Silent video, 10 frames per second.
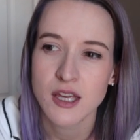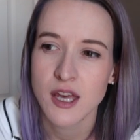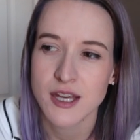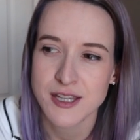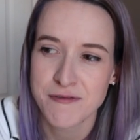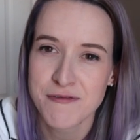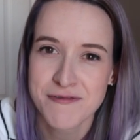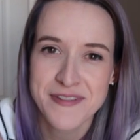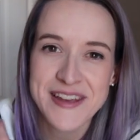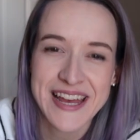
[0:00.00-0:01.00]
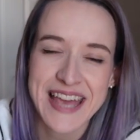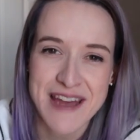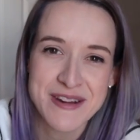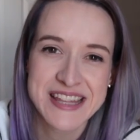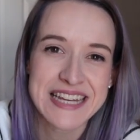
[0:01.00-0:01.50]
because I feel like
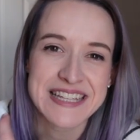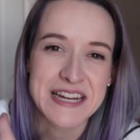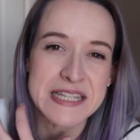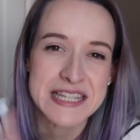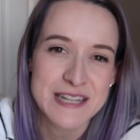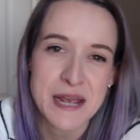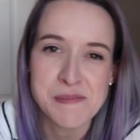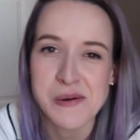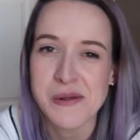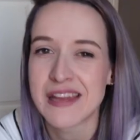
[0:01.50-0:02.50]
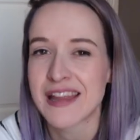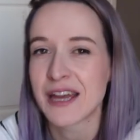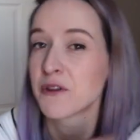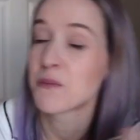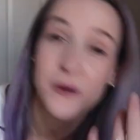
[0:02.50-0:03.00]
everything's unstable, and
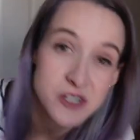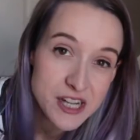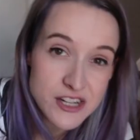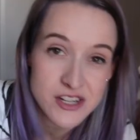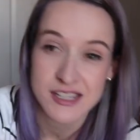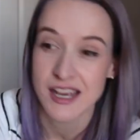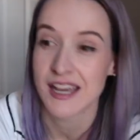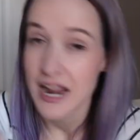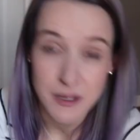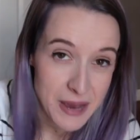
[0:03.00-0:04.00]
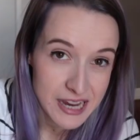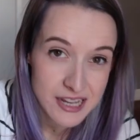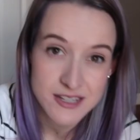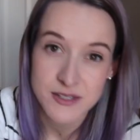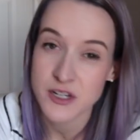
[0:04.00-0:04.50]
like with more changes, like heading back
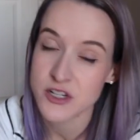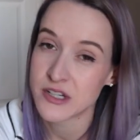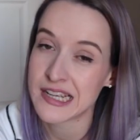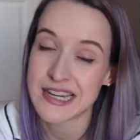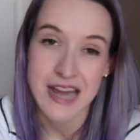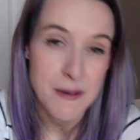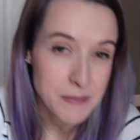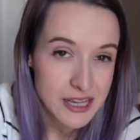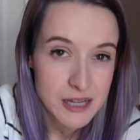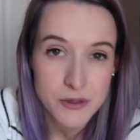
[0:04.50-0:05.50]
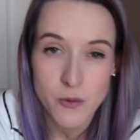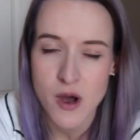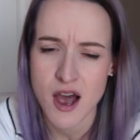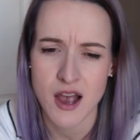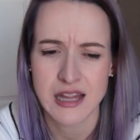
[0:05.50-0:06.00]
into surgery and not being able to
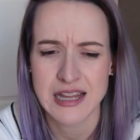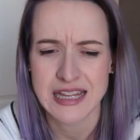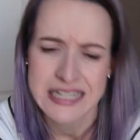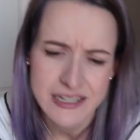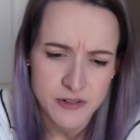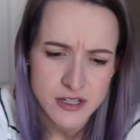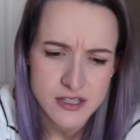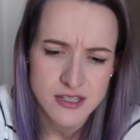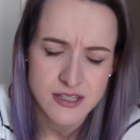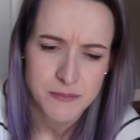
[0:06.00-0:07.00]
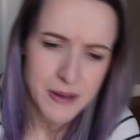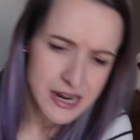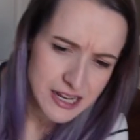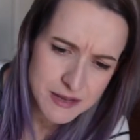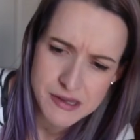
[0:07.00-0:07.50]
walk, and like the differences in
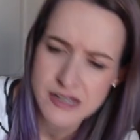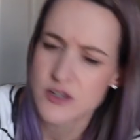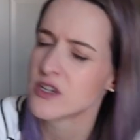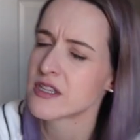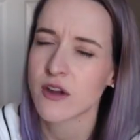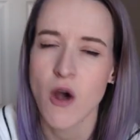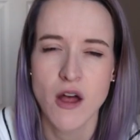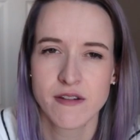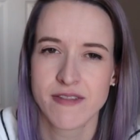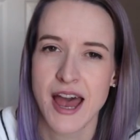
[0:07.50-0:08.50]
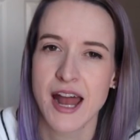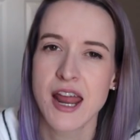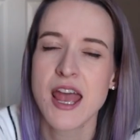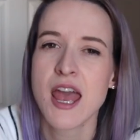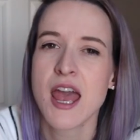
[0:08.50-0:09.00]
body image and just like all of
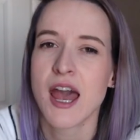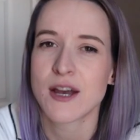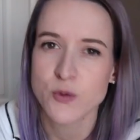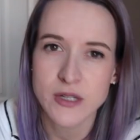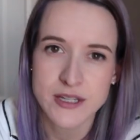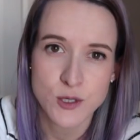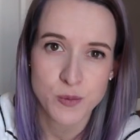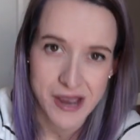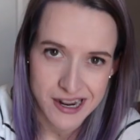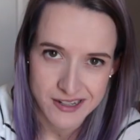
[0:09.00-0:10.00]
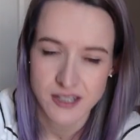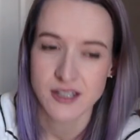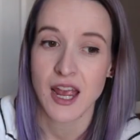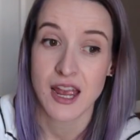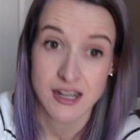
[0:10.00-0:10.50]
that has really spiked
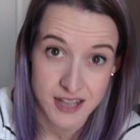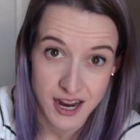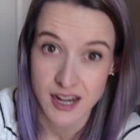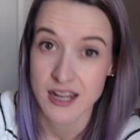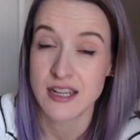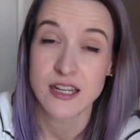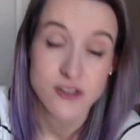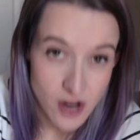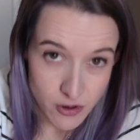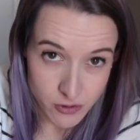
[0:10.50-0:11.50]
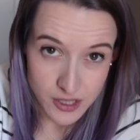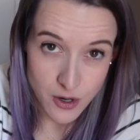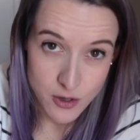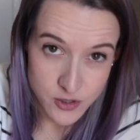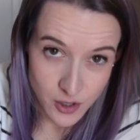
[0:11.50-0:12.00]
anxiety in general, and
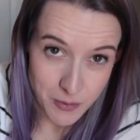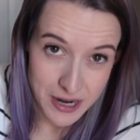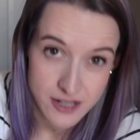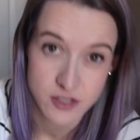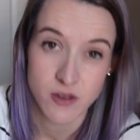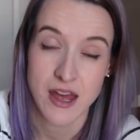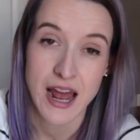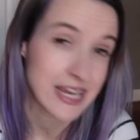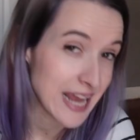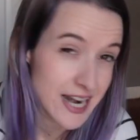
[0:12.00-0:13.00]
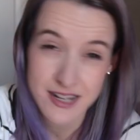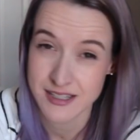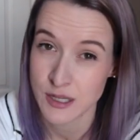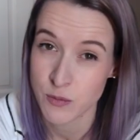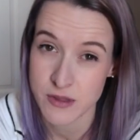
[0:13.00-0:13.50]
also made it so that I cannot
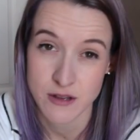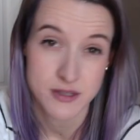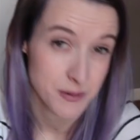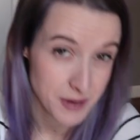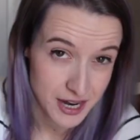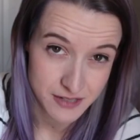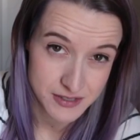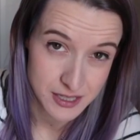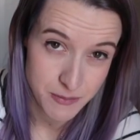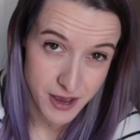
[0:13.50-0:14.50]
sleep without some kind of sleep